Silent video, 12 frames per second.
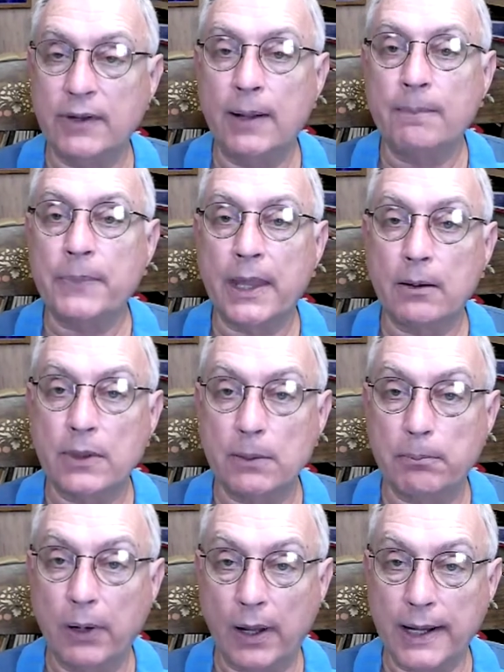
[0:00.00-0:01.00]
The
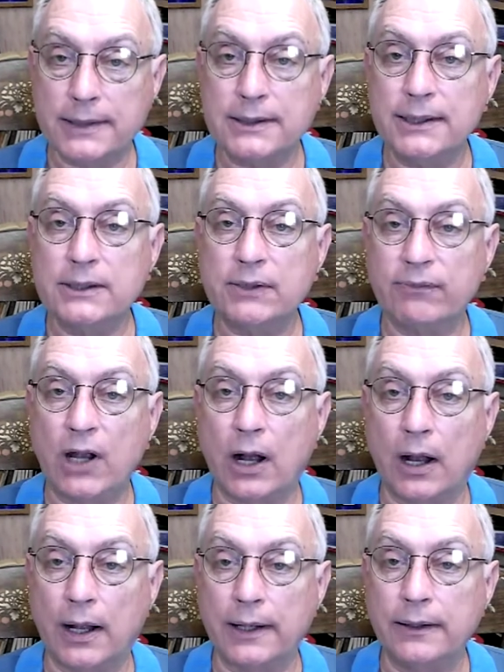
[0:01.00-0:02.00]
blessings of God
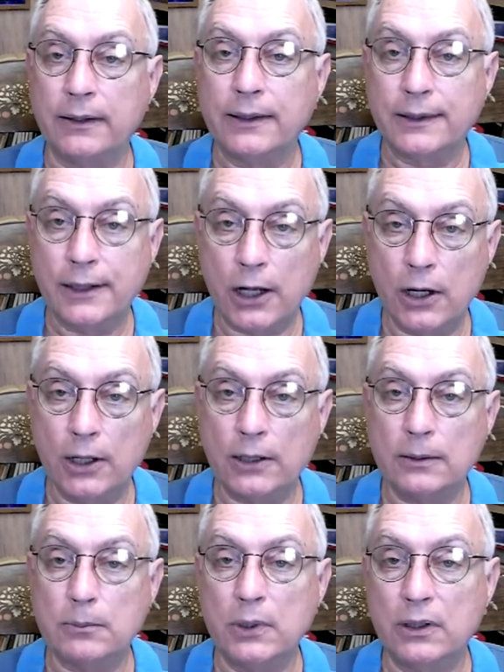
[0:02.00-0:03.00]
come
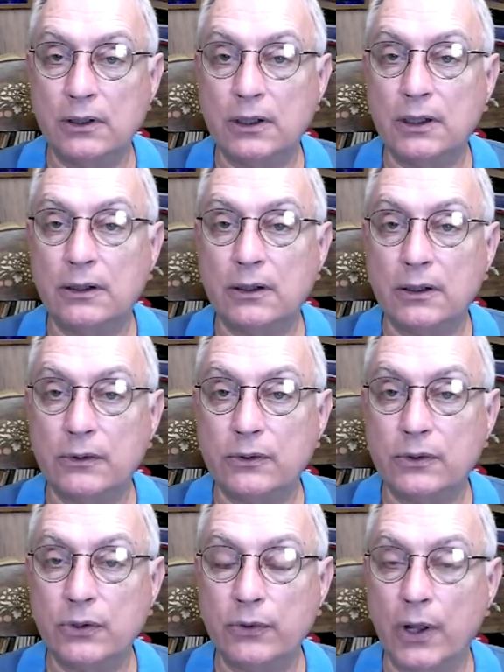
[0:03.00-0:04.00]
to
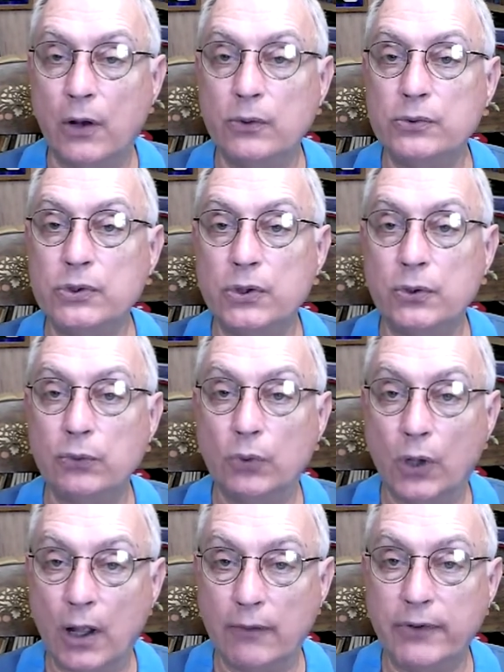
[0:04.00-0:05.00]
those who love
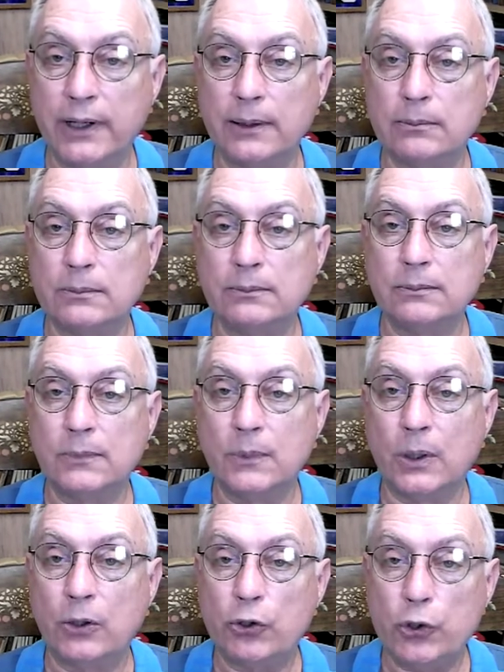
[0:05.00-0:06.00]
Him,
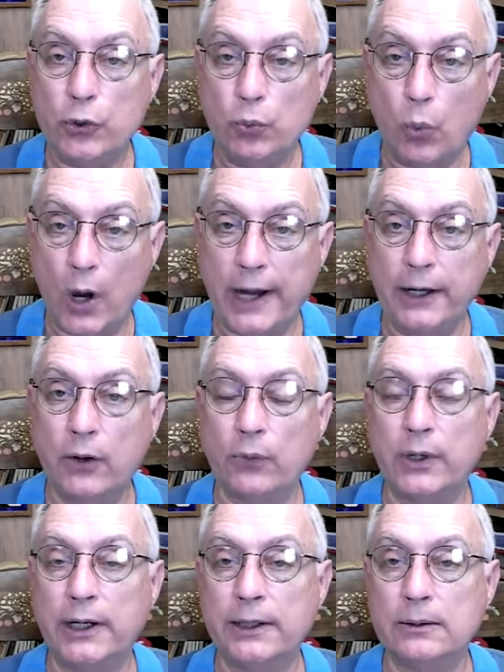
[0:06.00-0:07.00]
who wait on
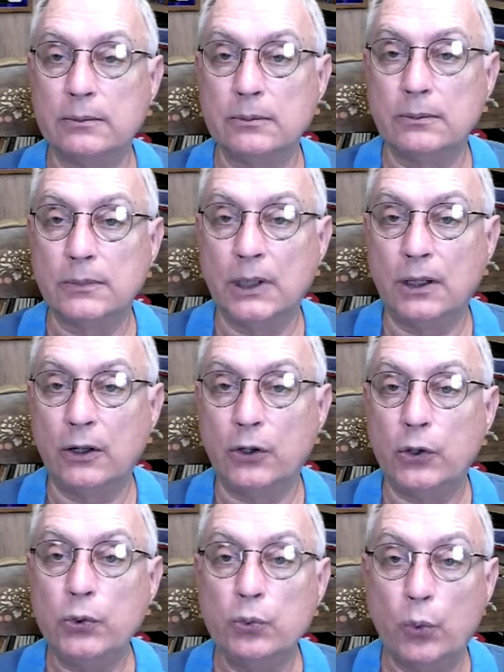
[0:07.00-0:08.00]
Him, who
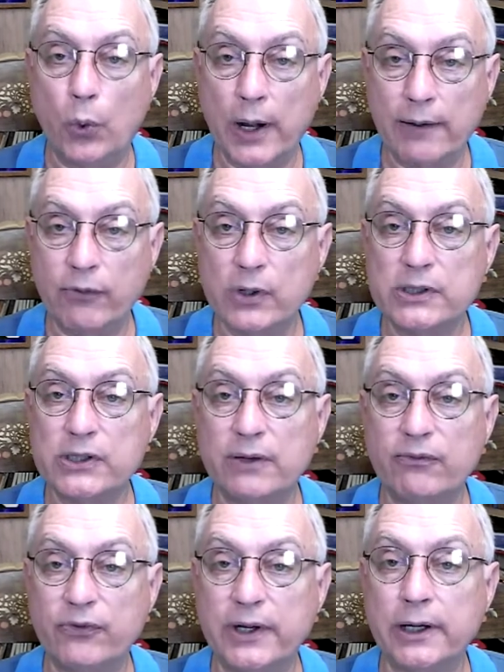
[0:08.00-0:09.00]
reverence and fear
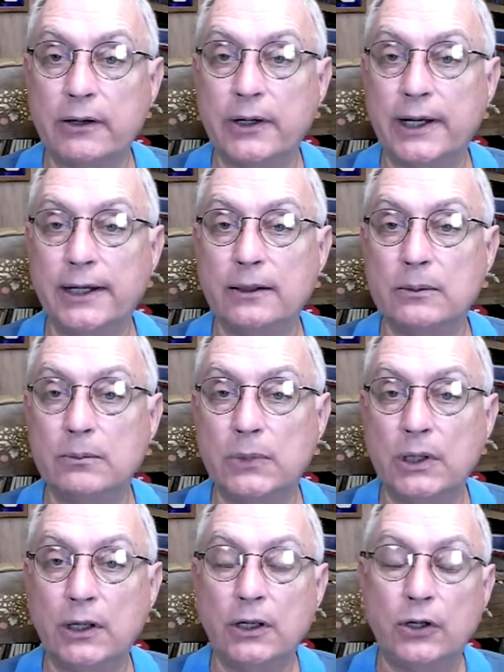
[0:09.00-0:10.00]
Him,
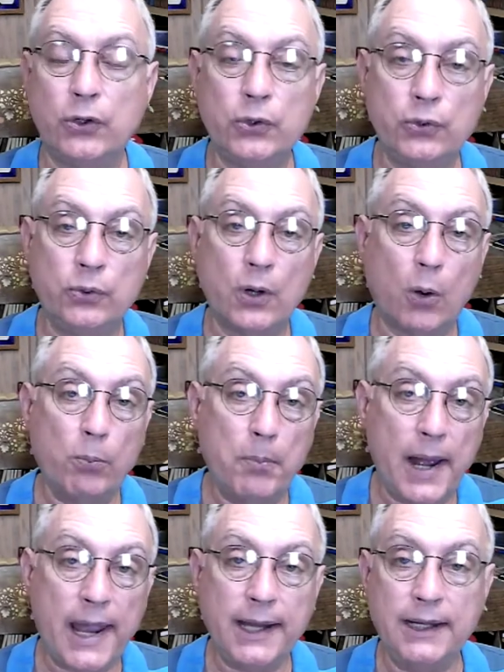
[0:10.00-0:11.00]
who obey
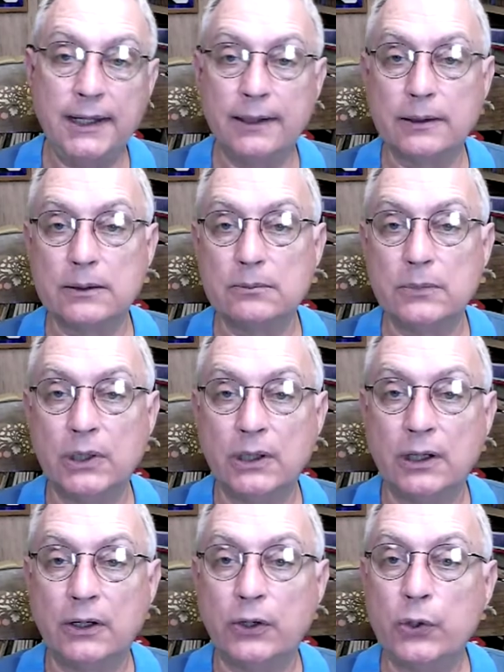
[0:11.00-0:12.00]
Him, who
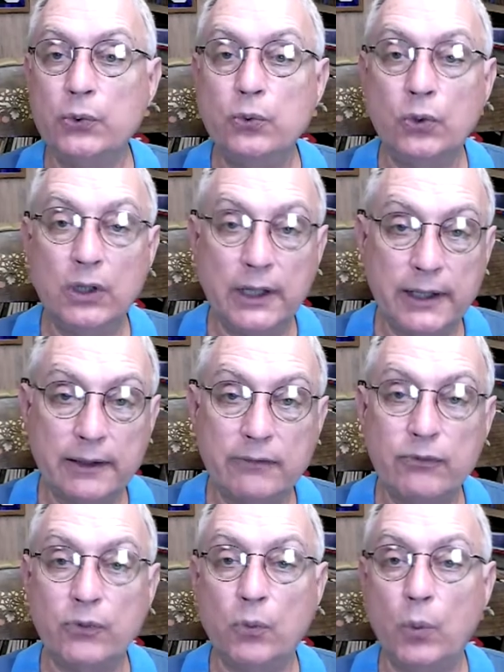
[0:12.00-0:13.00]
live
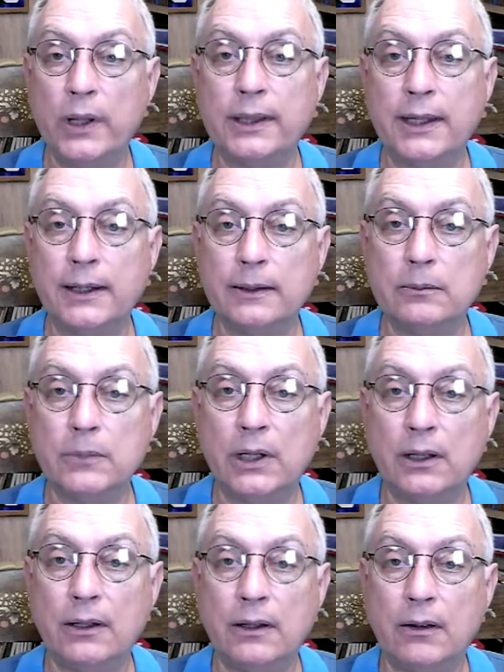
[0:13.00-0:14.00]
with Him.
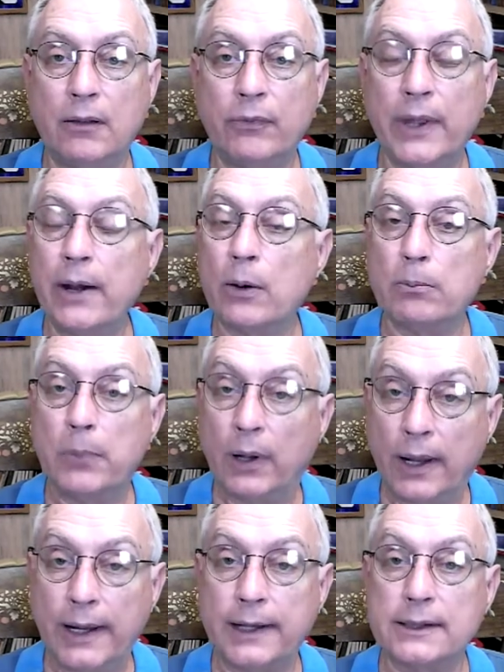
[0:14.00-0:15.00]
They are
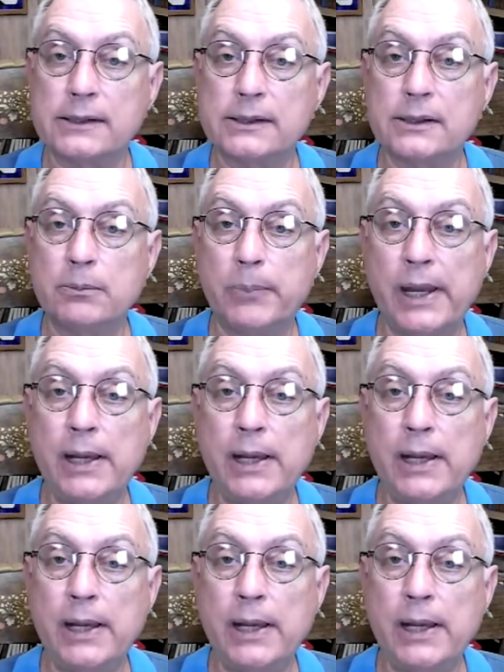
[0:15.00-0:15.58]
blessed people.